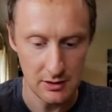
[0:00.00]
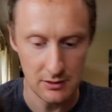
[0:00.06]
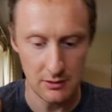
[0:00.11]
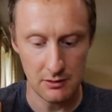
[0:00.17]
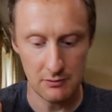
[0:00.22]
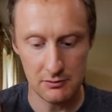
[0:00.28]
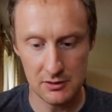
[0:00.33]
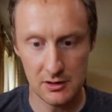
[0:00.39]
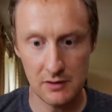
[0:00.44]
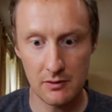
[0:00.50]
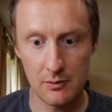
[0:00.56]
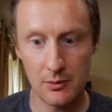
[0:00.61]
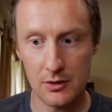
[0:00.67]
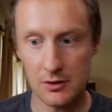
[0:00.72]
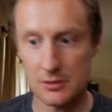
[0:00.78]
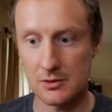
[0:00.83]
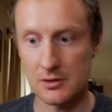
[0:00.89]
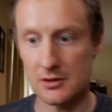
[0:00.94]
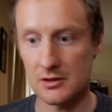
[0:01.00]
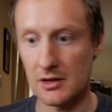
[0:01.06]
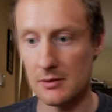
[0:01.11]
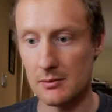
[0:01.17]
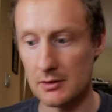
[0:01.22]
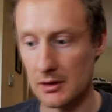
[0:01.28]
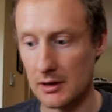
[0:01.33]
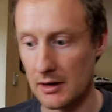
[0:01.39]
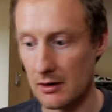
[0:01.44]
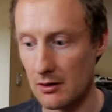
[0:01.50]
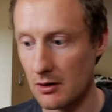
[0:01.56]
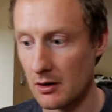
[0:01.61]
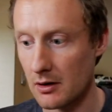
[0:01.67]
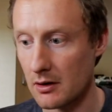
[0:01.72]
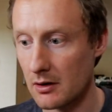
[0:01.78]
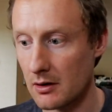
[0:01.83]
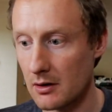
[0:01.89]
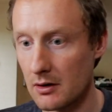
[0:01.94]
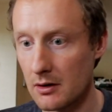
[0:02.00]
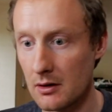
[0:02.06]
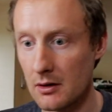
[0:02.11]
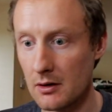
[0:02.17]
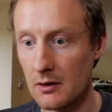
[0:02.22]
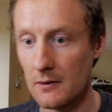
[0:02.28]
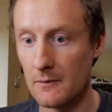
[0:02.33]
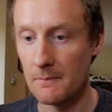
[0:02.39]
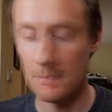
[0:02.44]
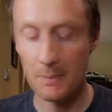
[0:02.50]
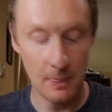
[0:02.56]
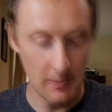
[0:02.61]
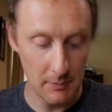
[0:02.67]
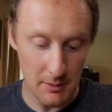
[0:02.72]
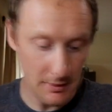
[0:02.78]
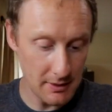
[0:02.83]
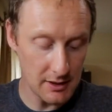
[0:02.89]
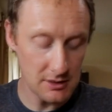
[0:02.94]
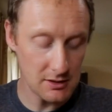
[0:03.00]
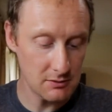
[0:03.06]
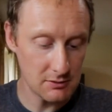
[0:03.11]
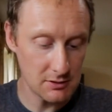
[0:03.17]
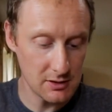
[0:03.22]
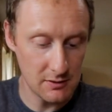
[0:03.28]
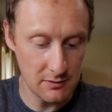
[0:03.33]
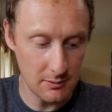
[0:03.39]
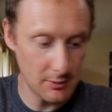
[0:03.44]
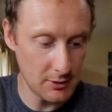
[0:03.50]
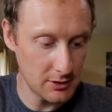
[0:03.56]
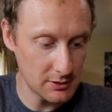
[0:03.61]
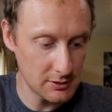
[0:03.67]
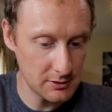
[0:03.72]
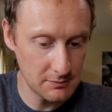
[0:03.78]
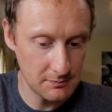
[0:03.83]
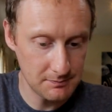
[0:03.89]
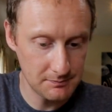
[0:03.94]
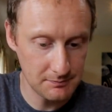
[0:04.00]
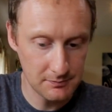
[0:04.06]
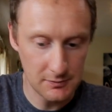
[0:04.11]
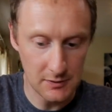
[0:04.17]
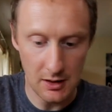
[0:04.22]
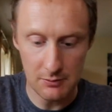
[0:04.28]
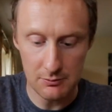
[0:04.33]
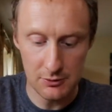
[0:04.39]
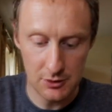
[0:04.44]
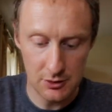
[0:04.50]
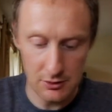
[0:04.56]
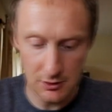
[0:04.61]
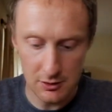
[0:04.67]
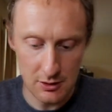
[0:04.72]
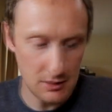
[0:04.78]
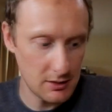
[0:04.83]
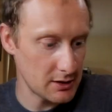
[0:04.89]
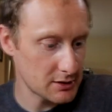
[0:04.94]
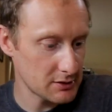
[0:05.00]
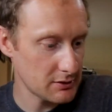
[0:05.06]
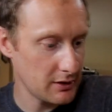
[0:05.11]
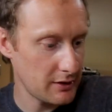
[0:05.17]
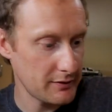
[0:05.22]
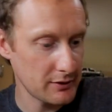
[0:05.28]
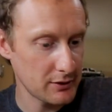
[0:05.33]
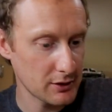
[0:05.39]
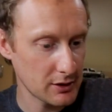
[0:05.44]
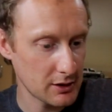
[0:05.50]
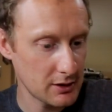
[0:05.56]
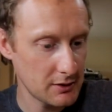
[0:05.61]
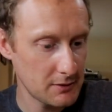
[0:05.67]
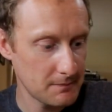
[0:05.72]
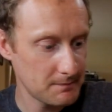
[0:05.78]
I thought the receiver box was assembled later on. Maybe it is the receiver box. I'm too curious. We'll have a look.